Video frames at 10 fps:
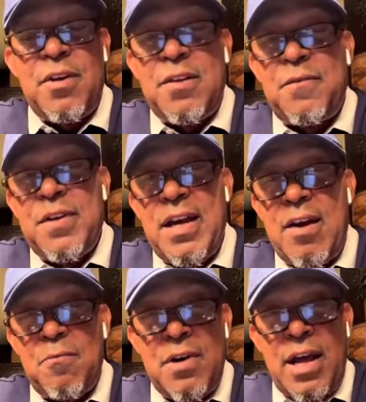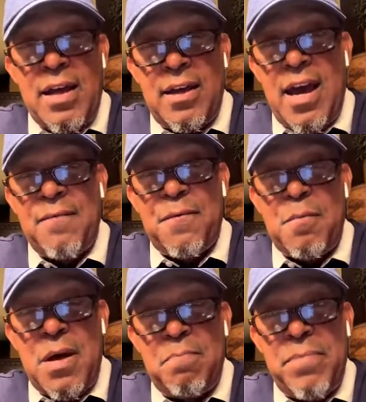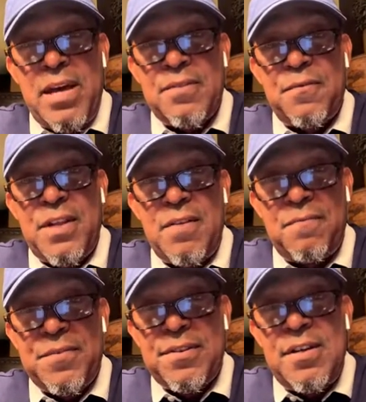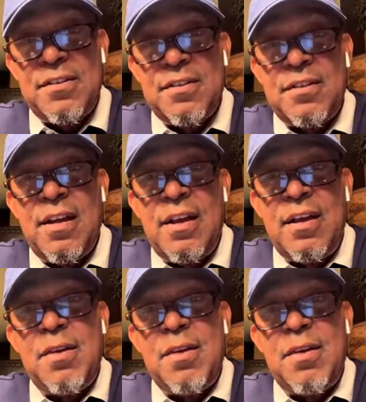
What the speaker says: trying to figure out what I got for my best for that season